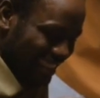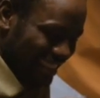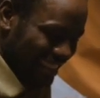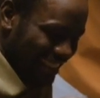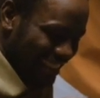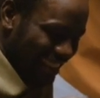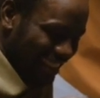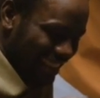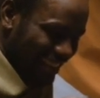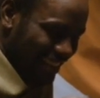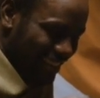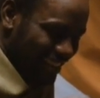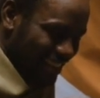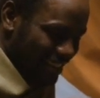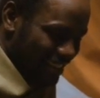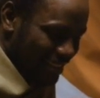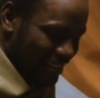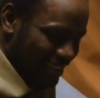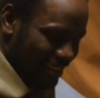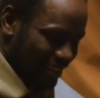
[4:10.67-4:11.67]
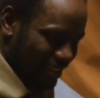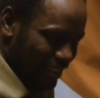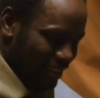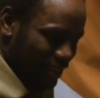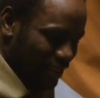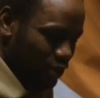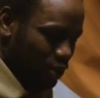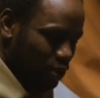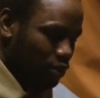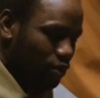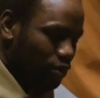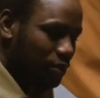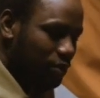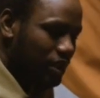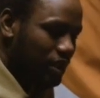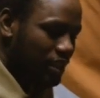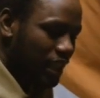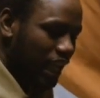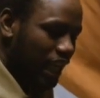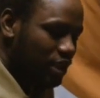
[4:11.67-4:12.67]
who does not plan their
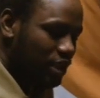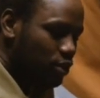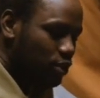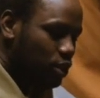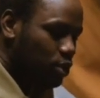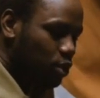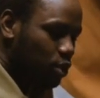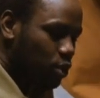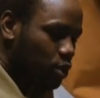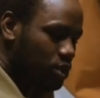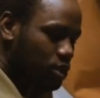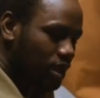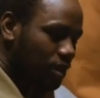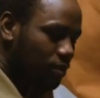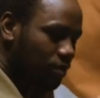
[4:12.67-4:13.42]
life, all right, who does